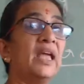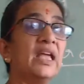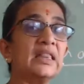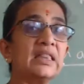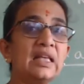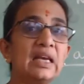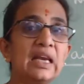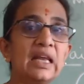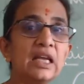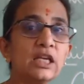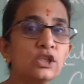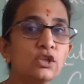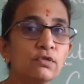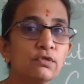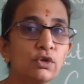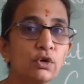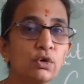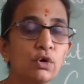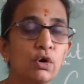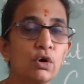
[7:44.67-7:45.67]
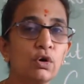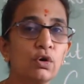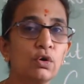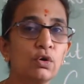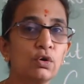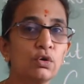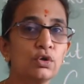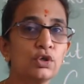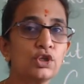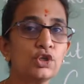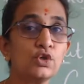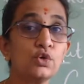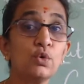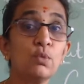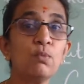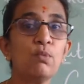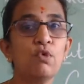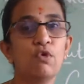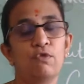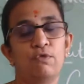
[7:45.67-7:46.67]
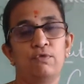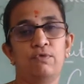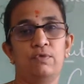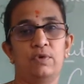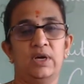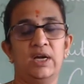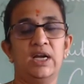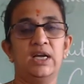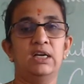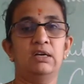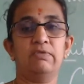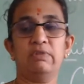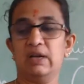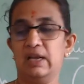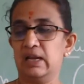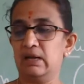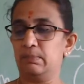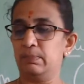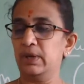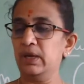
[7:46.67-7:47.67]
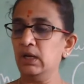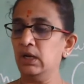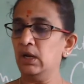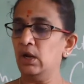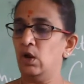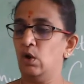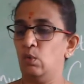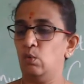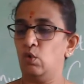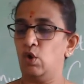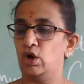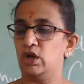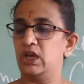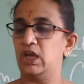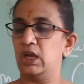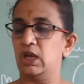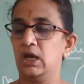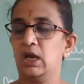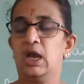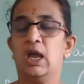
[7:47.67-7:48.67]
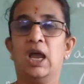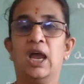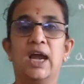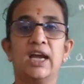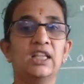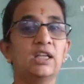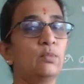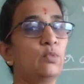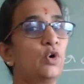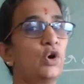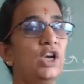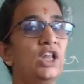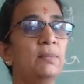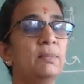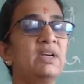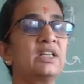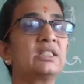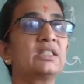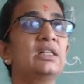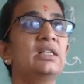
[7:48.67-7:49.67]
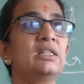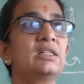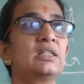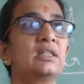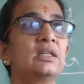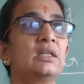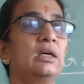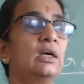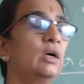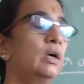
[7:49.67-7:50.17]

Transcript: make the legs of the cockroach to move, and it will help in walking. And the body muscles,